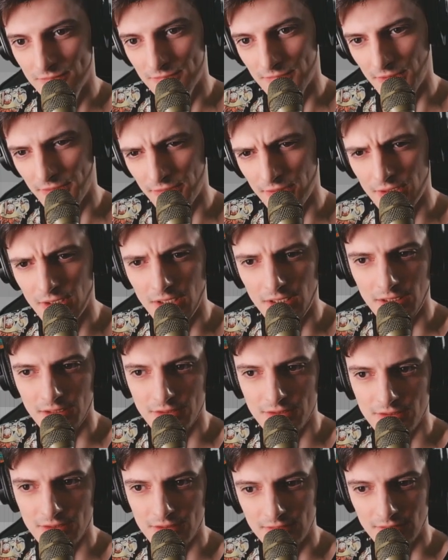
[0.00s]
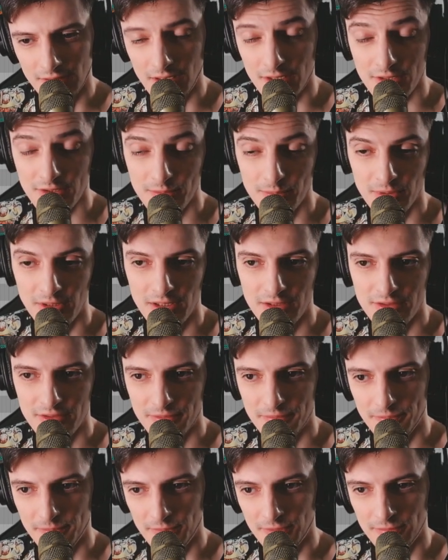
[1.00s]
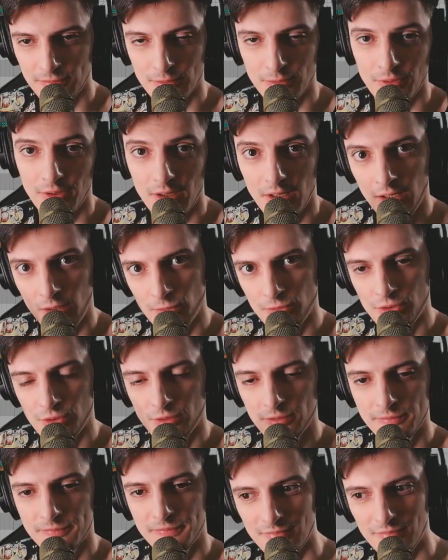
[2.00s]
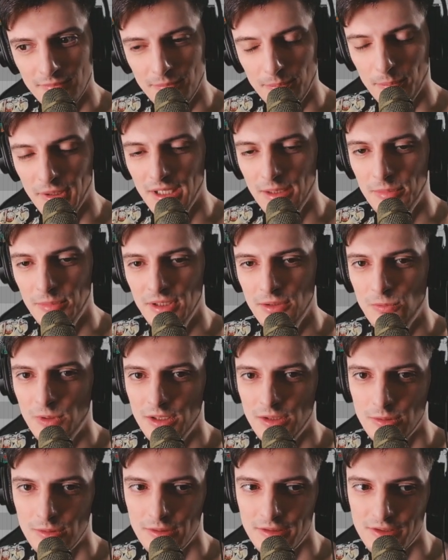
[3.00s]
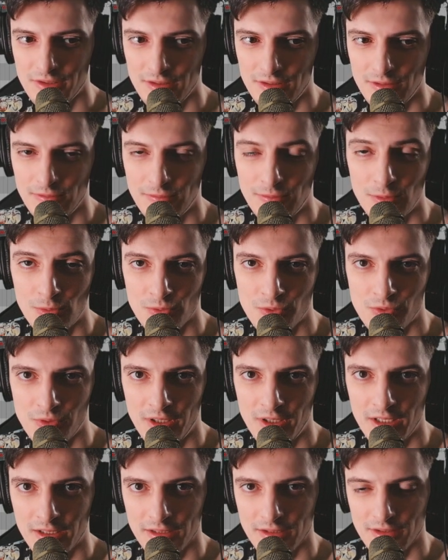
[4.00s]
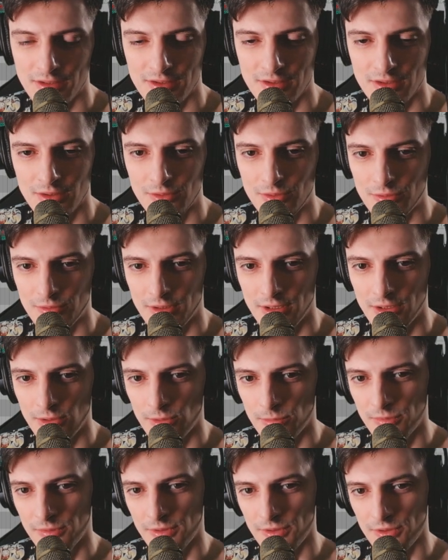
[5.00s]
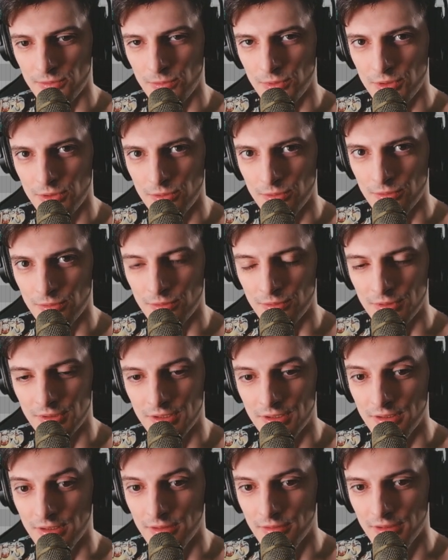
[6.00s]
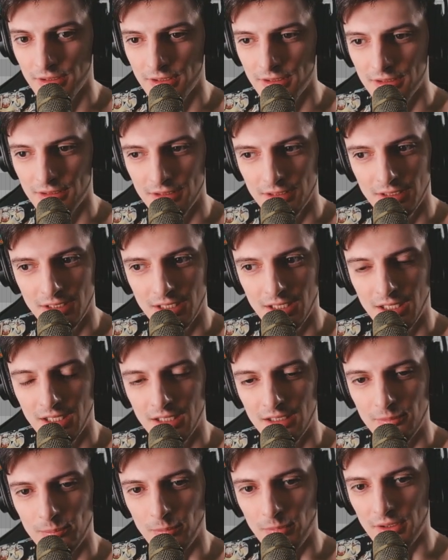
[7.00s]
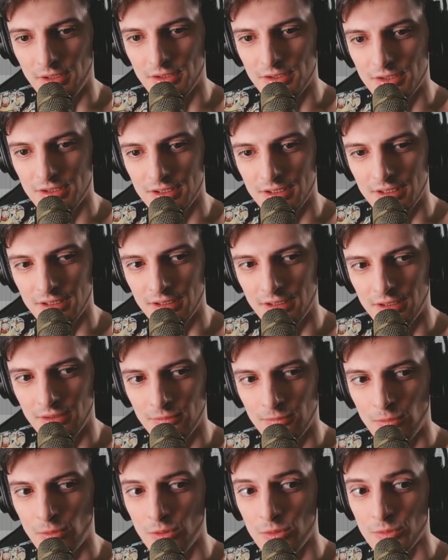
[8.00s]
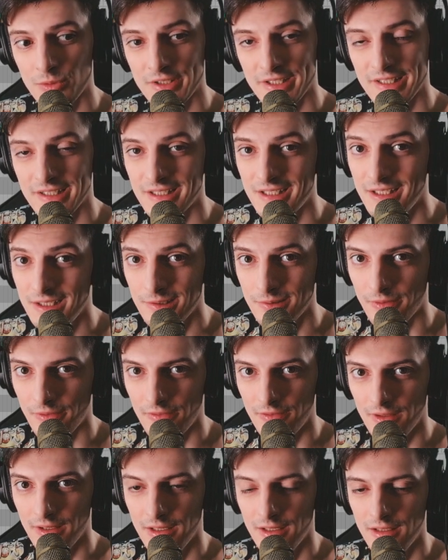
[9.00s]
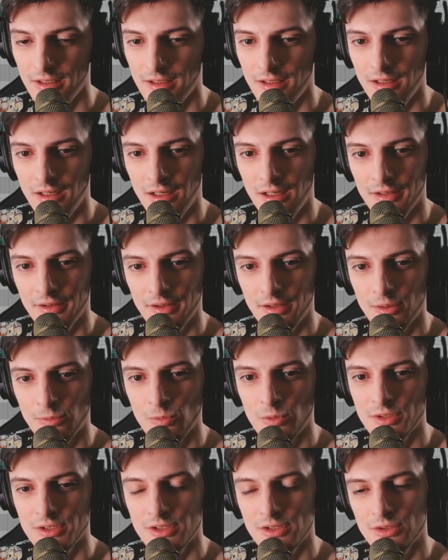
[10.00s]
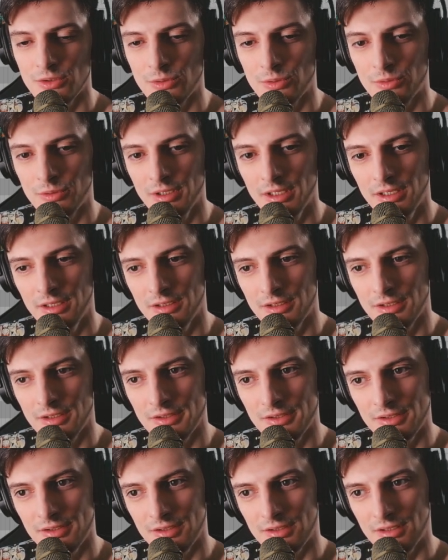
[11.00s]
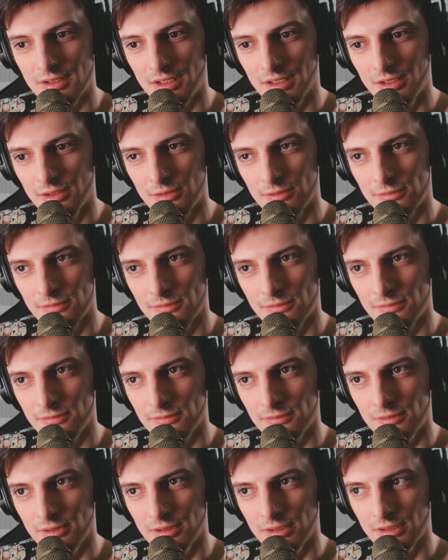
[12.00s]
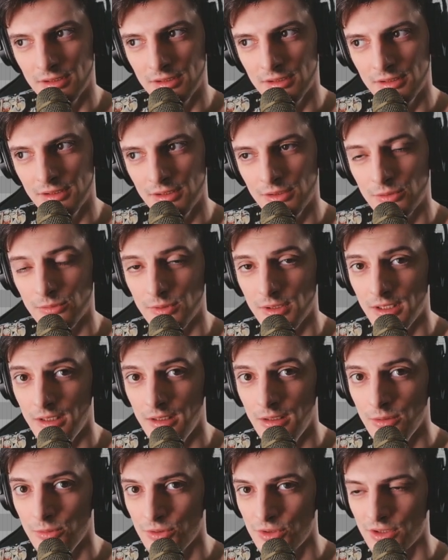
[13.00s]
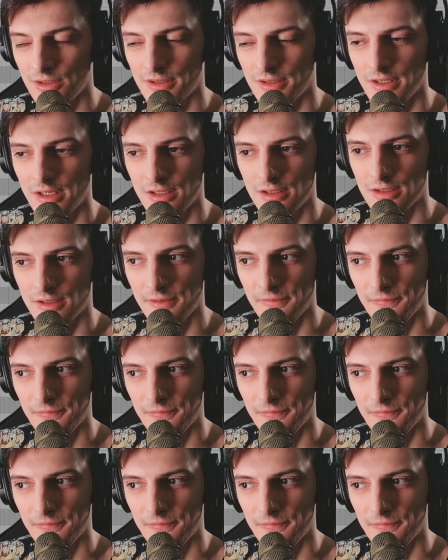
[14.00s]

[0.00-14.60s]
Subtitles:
I think, yeah, it's last part before the outro. Maybe when you listen to the full track, it's not really obvious what you're hearing, but the vocal is still there, and I wanted to create this kind of, illusion that